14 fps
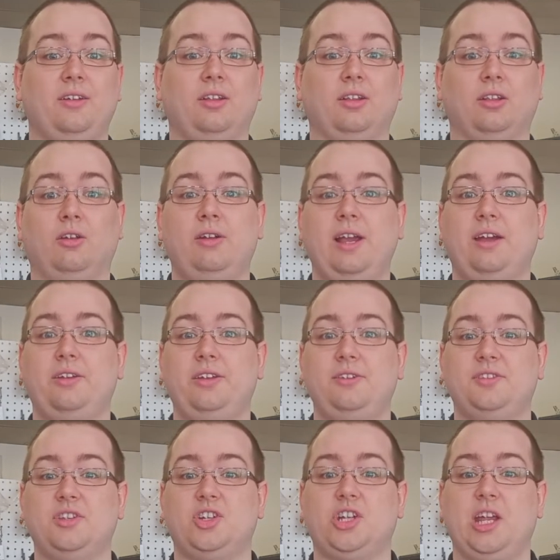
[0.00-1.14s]
Learn how to
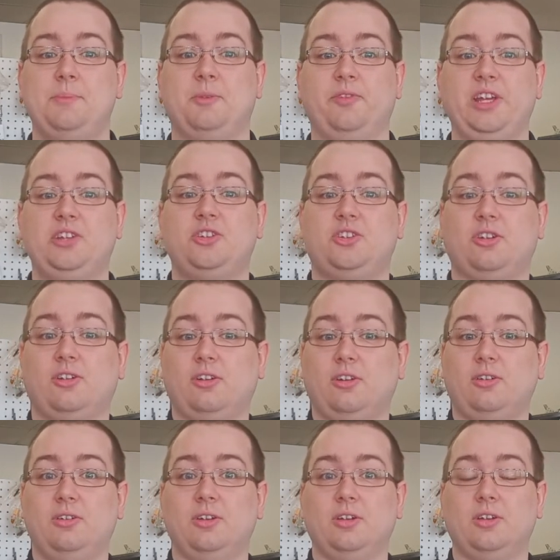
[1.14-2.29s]
use the shape of each
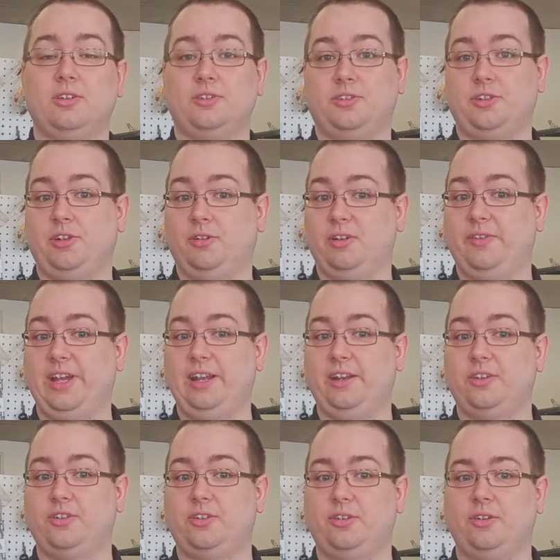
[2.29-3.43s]
turn to your
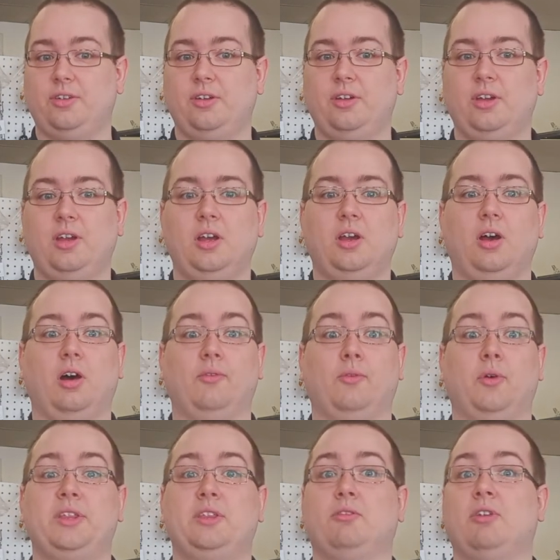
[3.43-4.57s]
advantage.
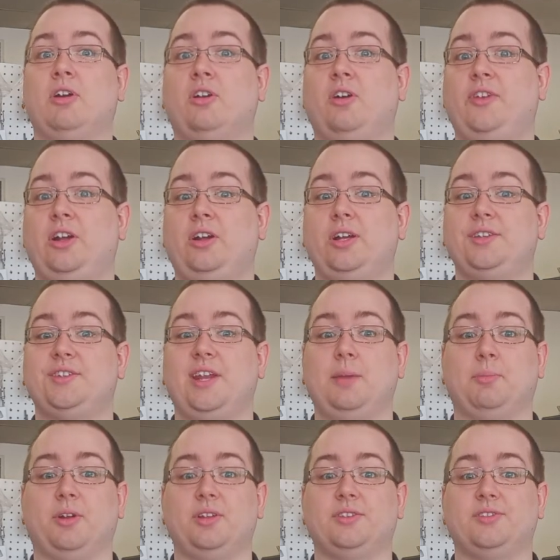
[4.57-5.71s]
Avoid the runoff areas and
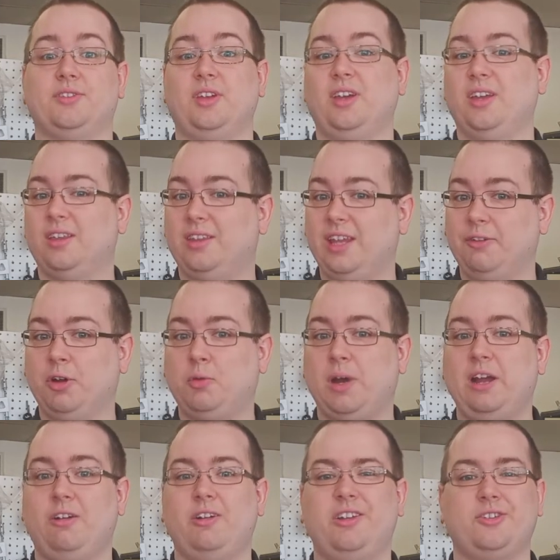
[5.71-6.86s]
aprons. They
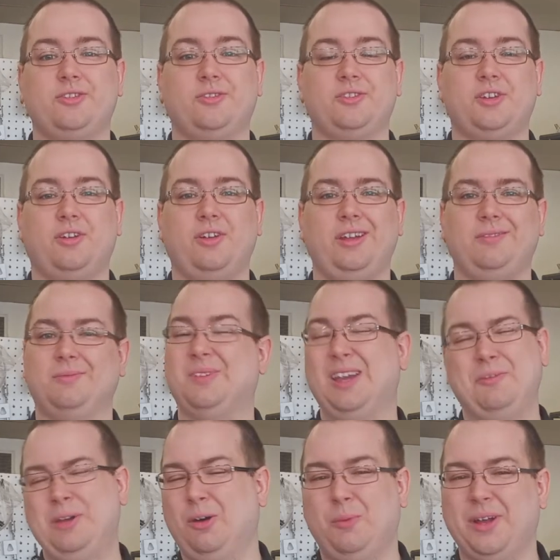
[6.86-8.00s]
require additional turning,
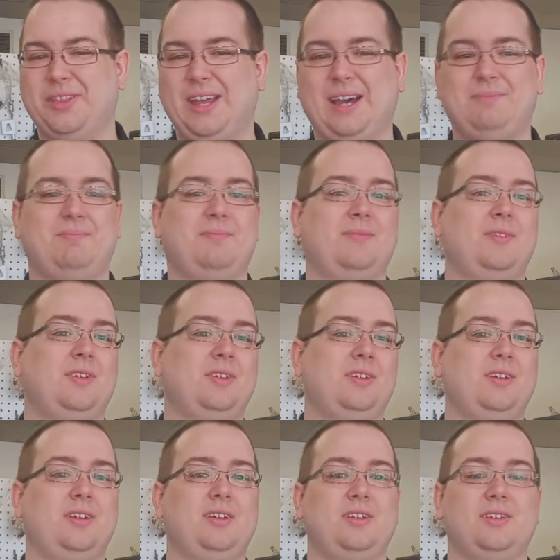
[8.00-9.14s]
and we don't want that.
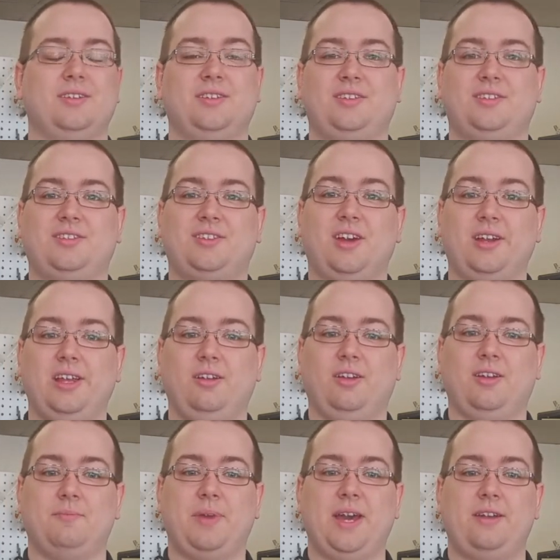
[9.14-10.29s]
Study your
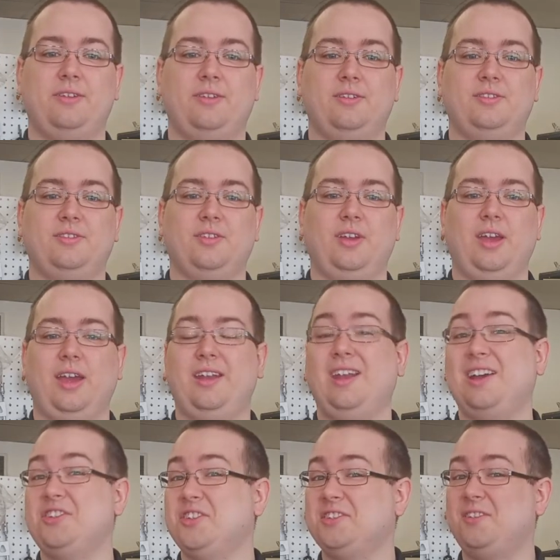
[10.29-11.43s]
competitors, and
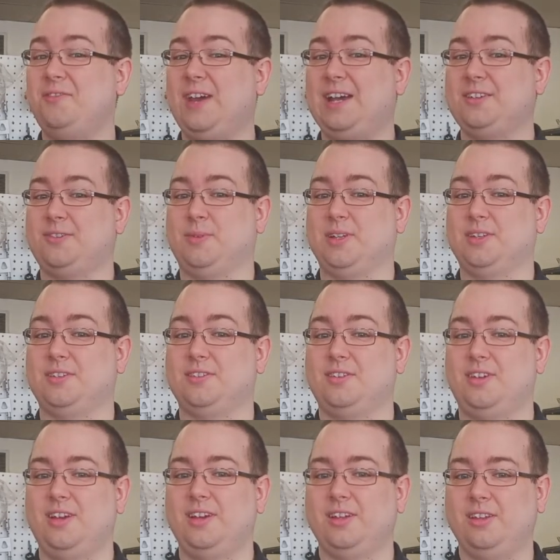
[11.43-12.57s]
not just the fast ones.
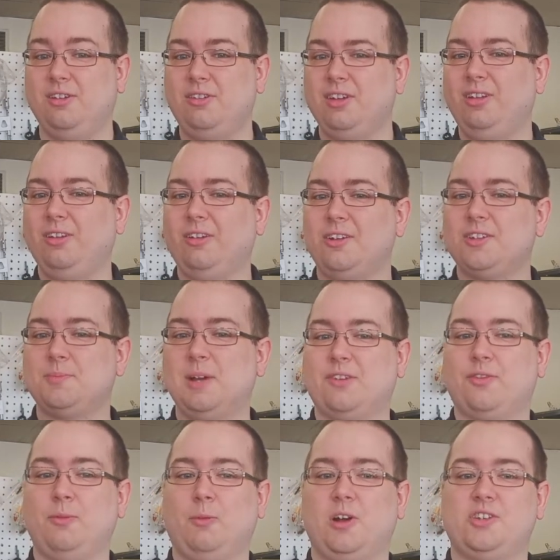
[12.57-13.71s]
You can learn as much
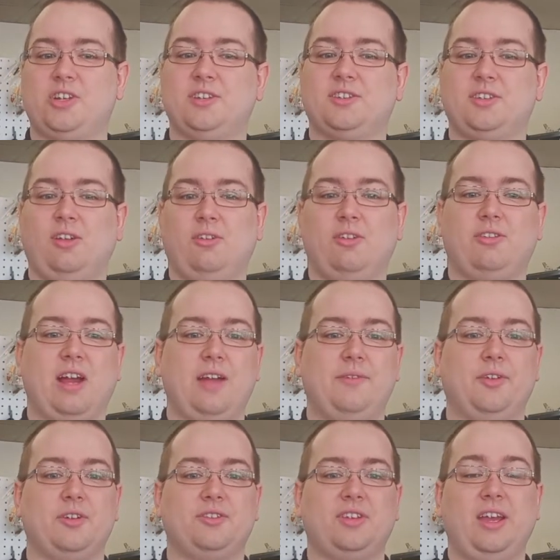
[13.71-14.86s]
from watching slower
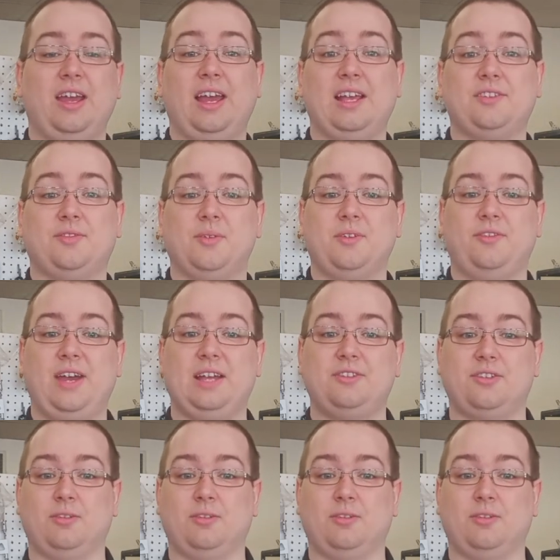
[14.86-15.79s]
drivers as from the faster